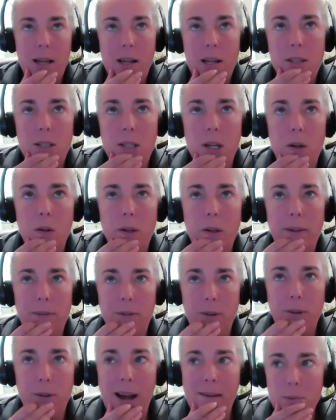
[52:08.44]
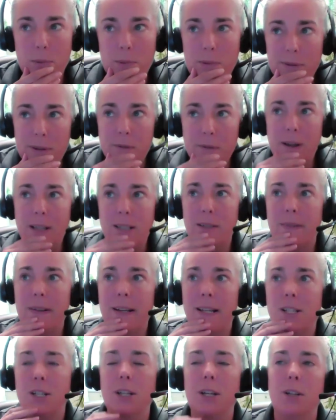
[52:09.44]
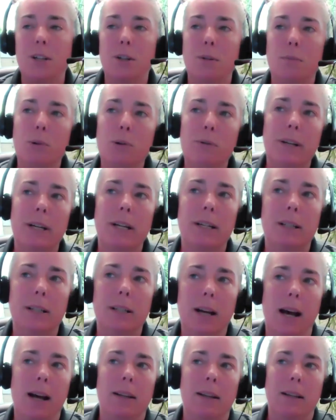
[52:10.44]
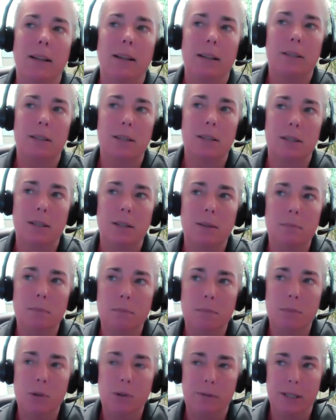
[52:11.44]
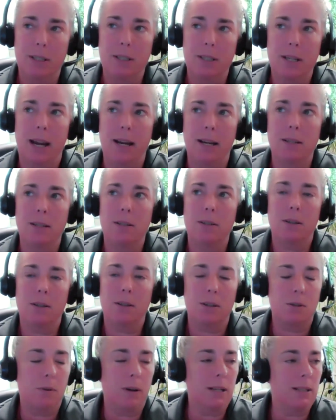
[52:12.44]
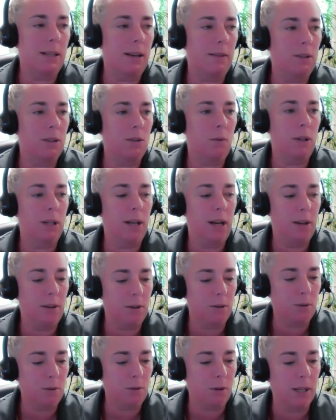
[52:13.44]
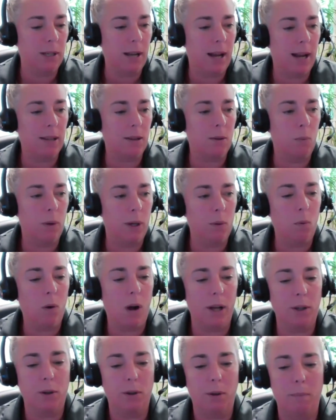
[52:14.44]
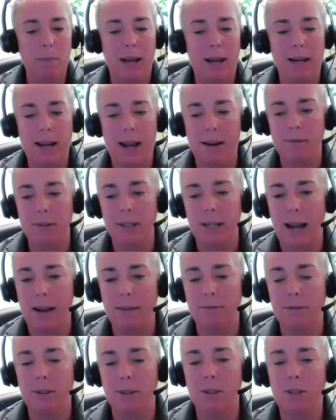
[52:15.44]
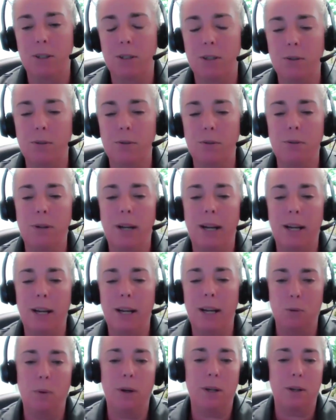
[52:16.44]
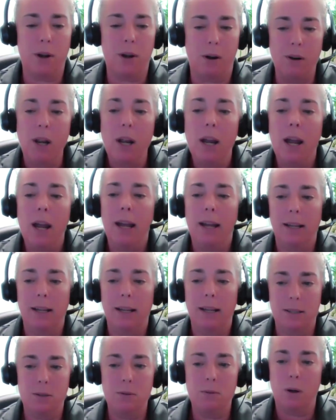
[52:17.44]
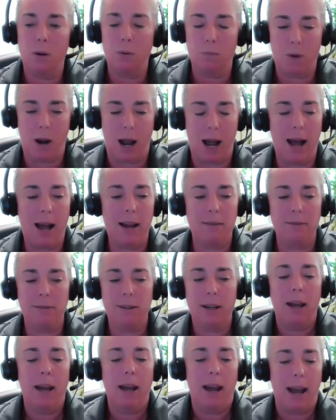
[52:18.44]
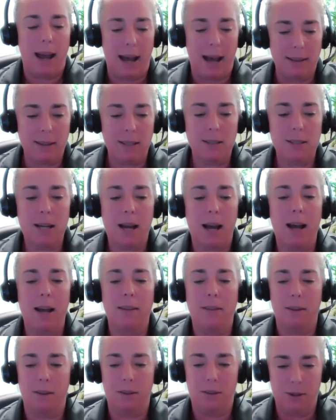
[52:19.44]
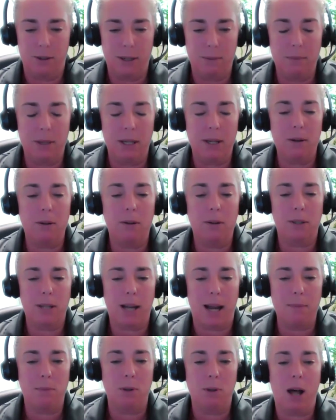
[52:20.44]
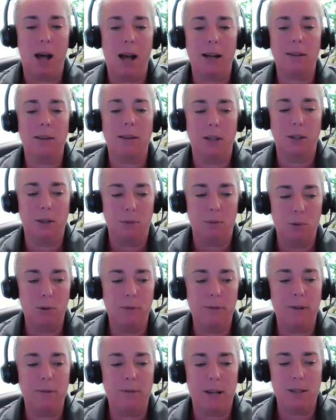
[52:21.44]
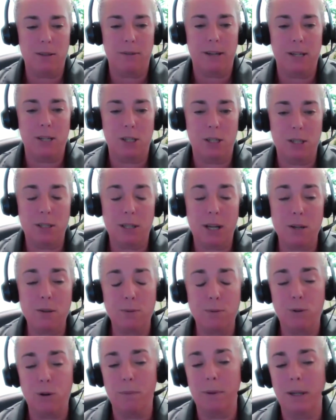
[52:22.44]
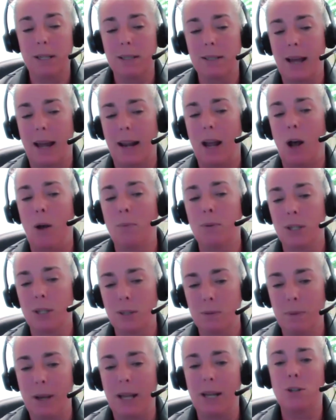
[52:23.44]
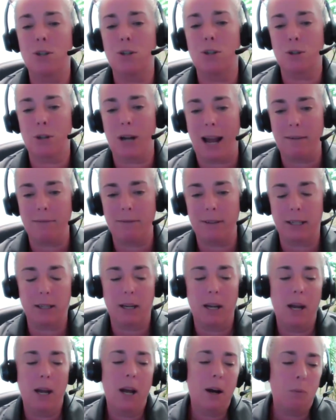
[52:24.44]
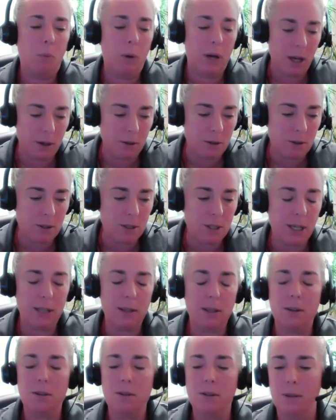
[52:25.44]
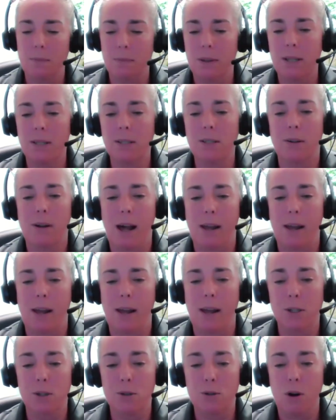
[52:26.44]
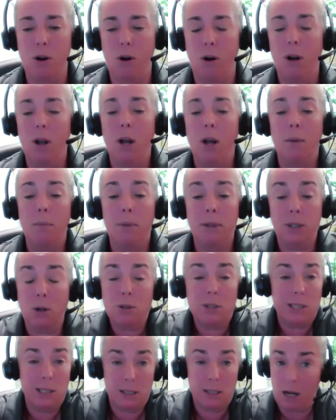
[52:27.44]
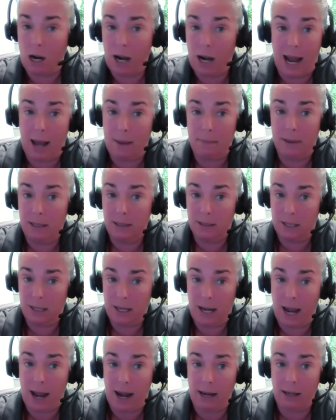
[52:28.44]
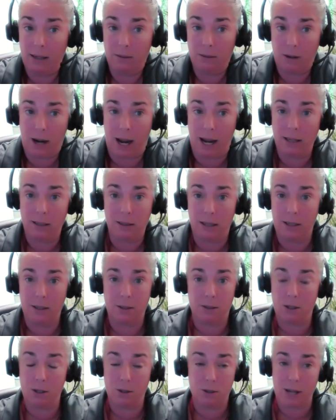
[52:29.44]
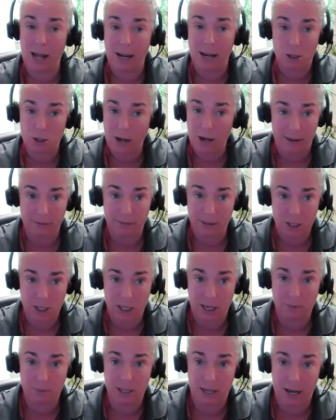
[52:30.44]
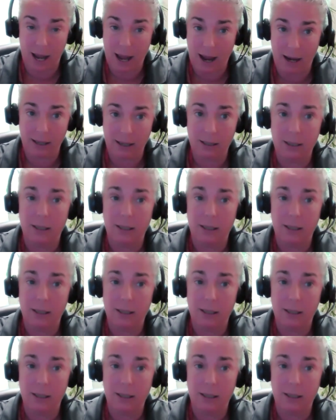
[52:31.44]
So if you have a move-in reservation and you're moving in on the assisted move-in days, the 27th, 28th, or 29th, we want you to make every effort to hit your window, is to arrive at the time, the 30-minute time block that your move-in reservation is scheduled for, because that helps us manage traffic. We understand that there's some things that are out of your control, but those things aren't happening today, right? There's not a traffic jam today.